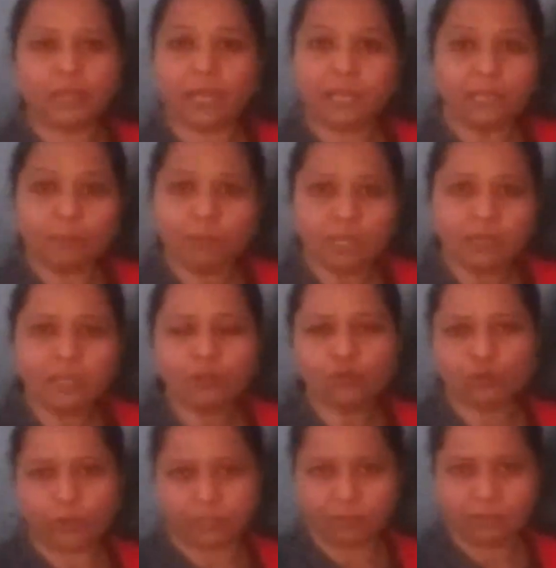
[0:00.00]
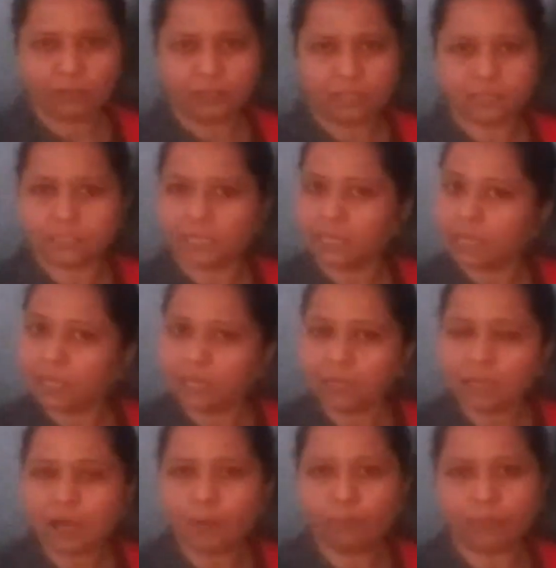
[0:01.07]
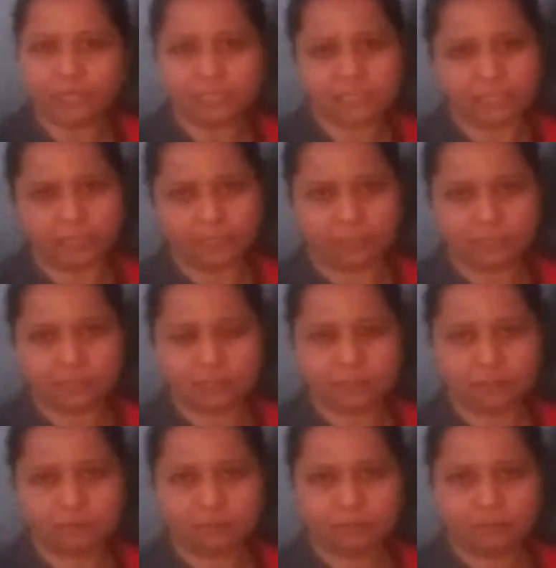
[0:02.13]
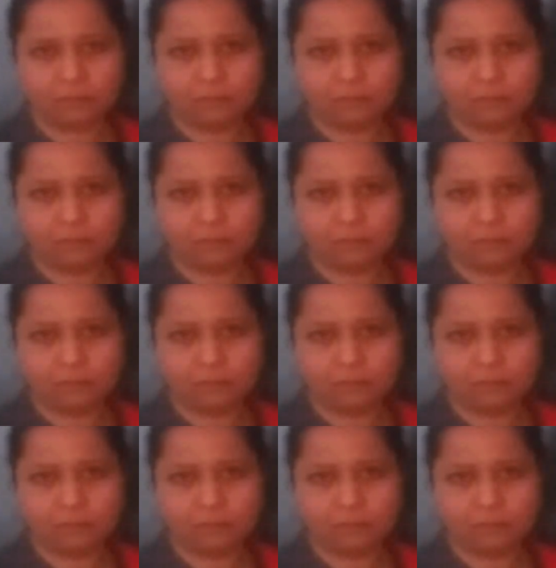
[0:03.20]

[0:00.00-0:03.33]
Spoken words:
any meaning to it. It's an incomplete sentence